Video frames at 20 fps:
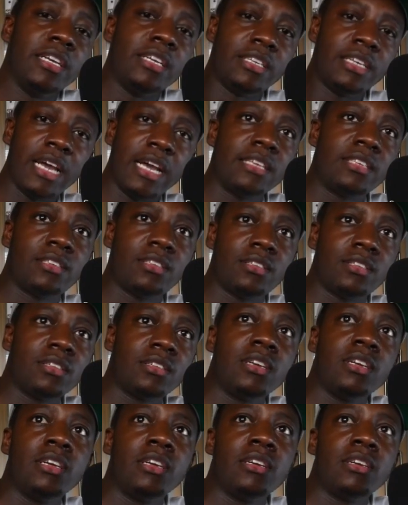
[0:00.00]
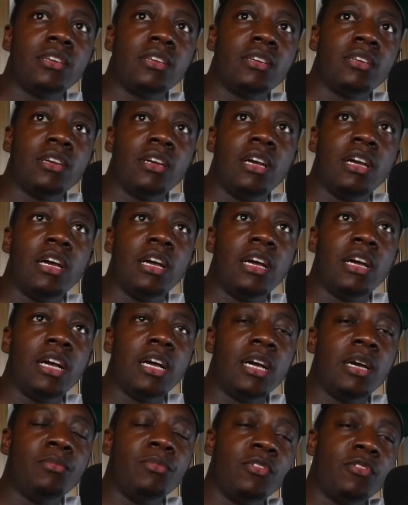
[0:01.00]
Yes,
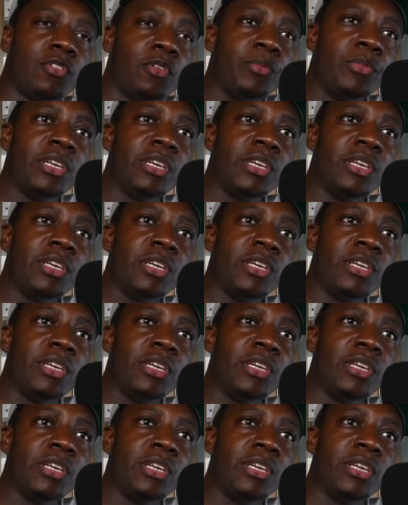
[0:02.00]
for